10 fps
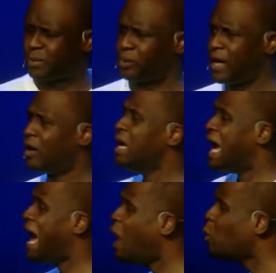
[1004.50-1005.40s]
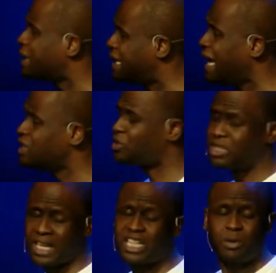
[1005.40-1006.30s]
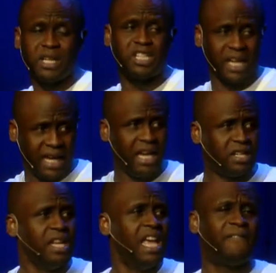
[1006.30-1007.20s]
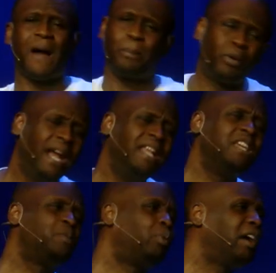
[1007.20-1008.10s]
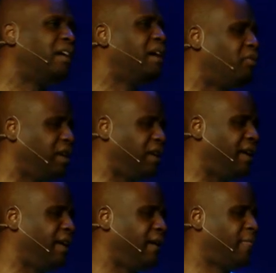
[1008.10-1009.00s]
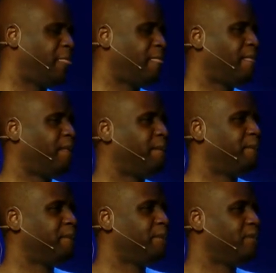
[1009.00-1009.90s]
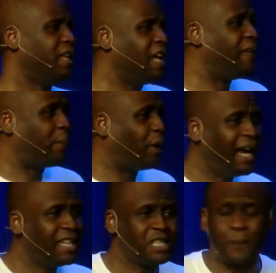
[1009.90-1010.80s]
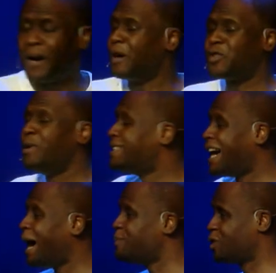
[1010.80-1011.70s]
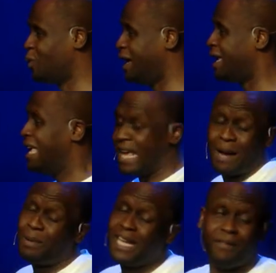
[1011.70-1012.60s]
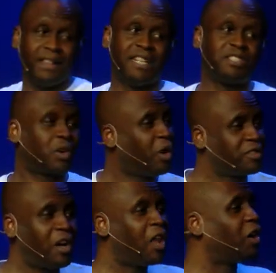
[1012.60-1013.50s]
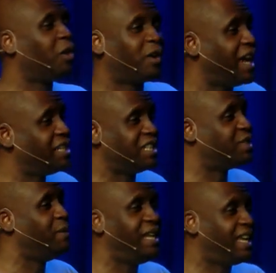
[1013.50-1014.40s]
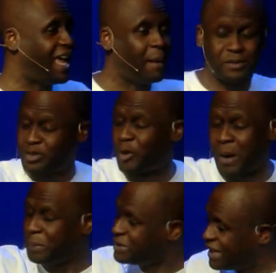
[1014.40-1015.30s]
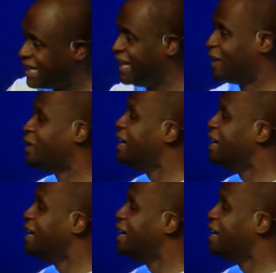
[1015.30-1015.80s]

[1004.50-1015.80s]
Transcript: prayer, how would Ken's trajectory change if I prayed this prayer every day? If I pray this prayer three times a week, and I'm believing this across all our locations, many campuses are represented here